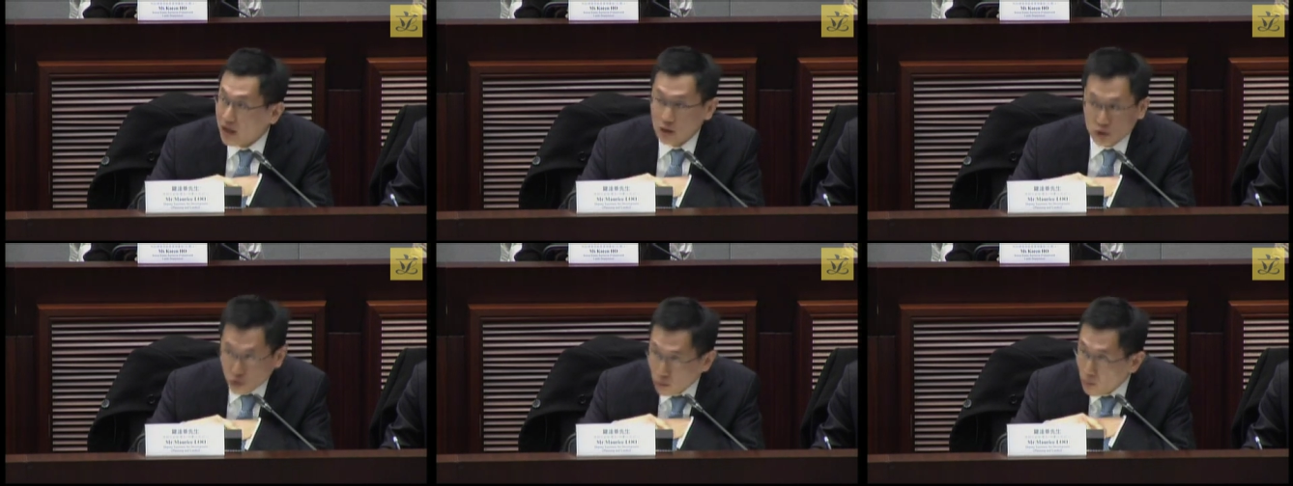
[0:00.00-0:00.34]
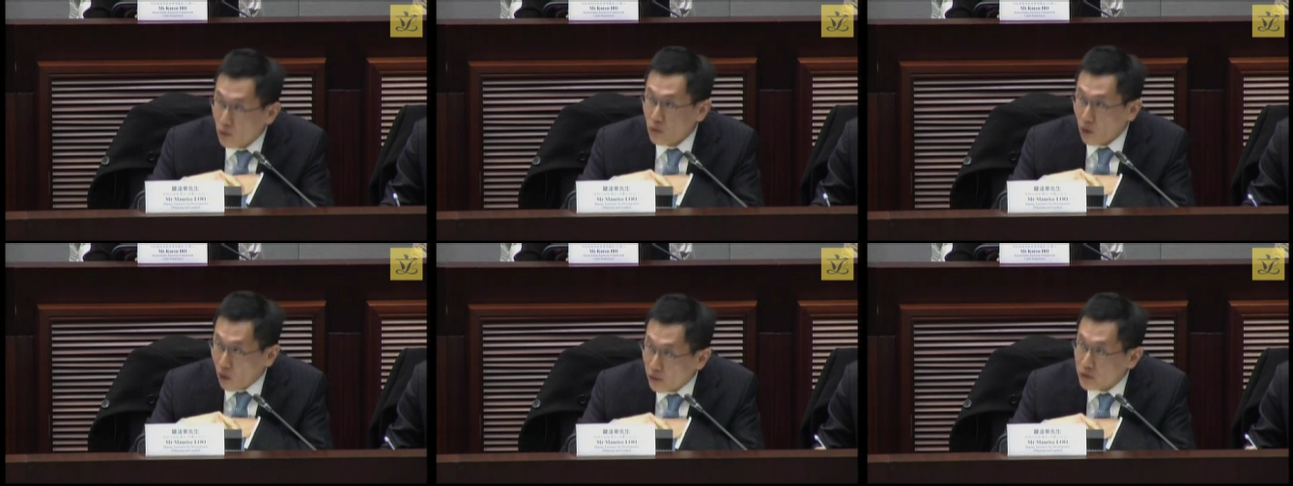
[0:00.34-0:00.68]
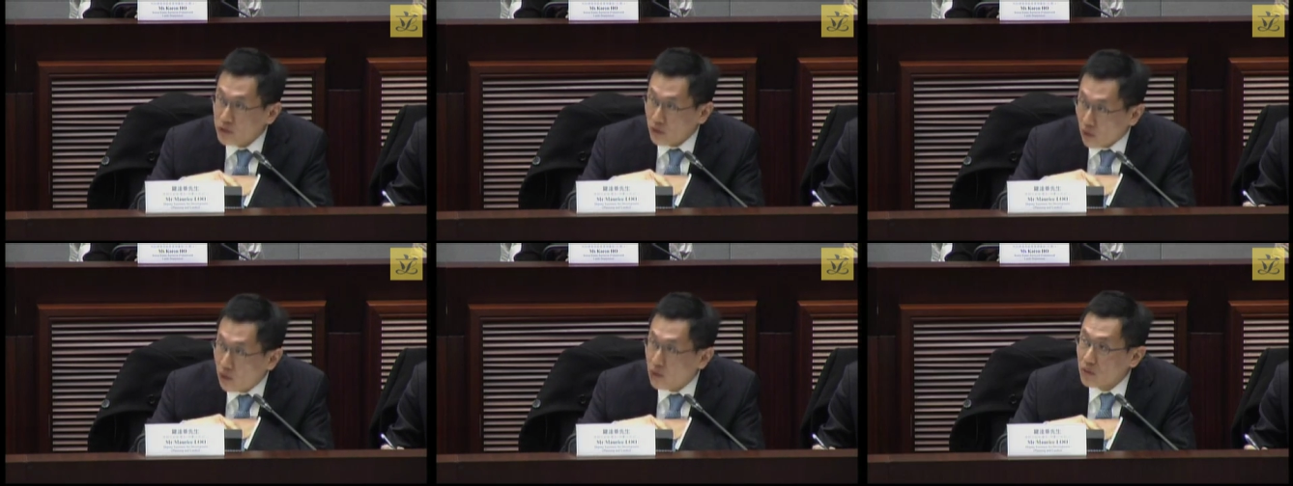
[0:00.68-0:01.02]
should
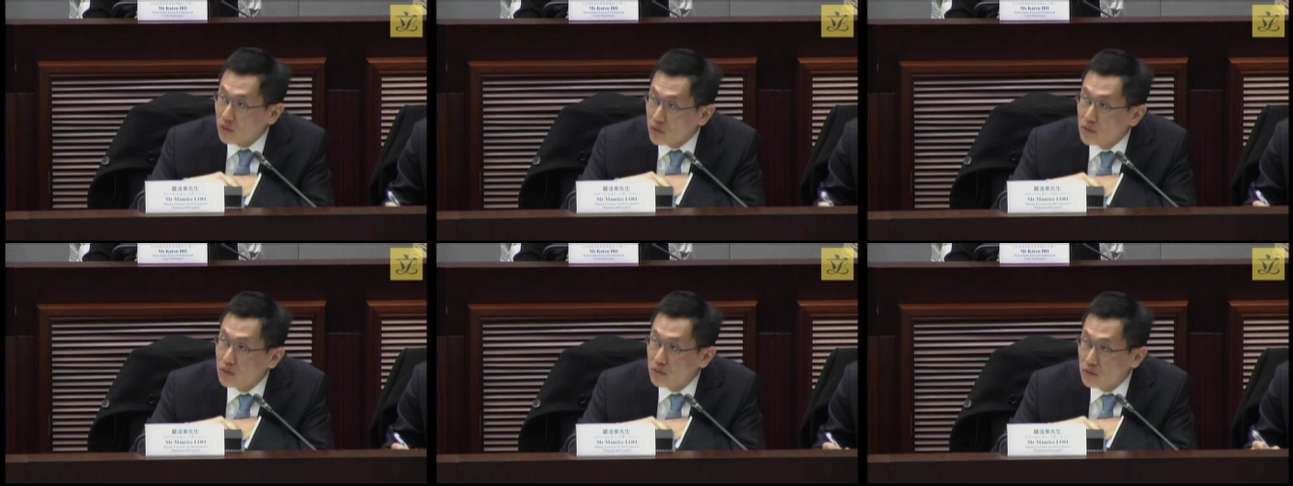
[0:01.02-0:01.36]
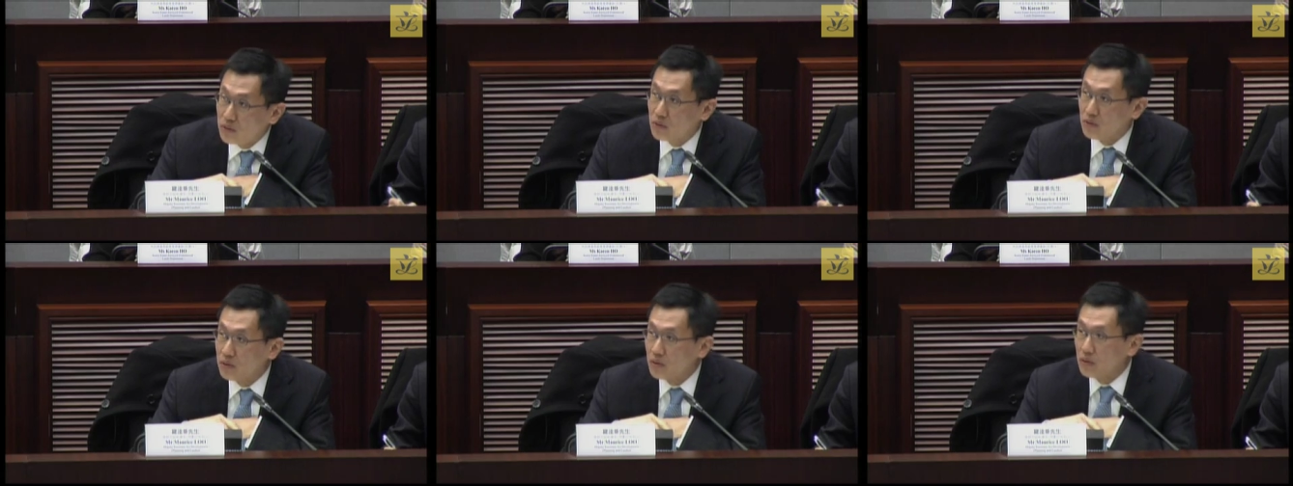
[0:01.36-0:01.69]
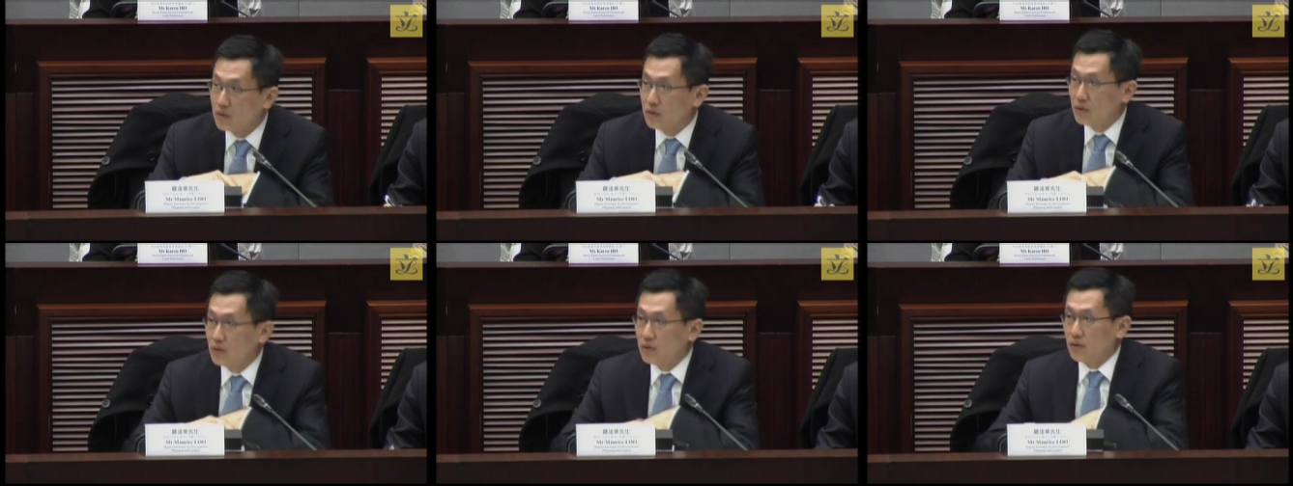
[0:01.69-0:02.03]
be um,
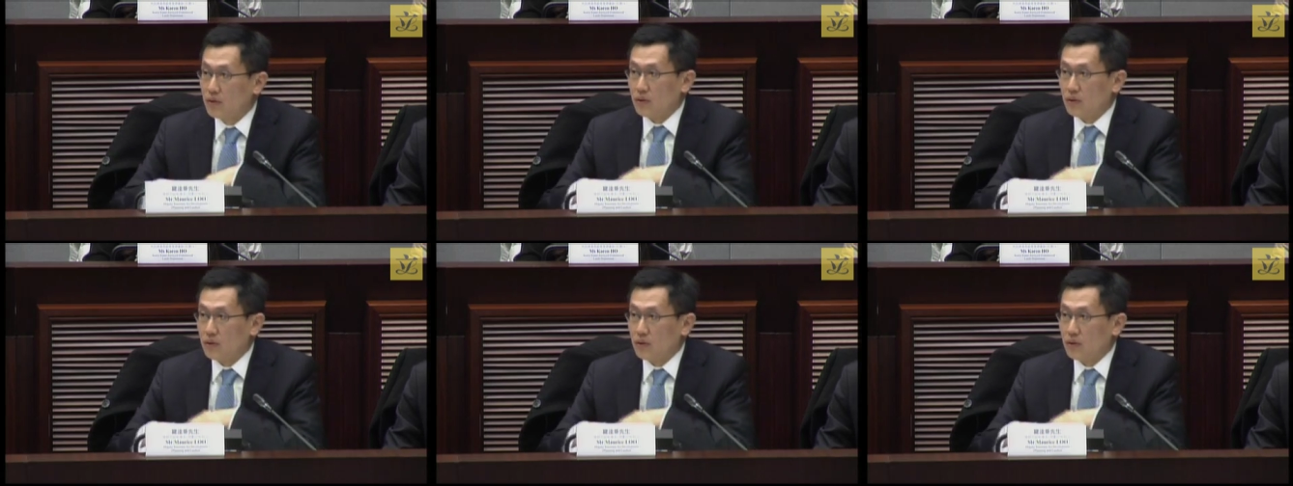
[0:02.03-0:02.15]
calculated.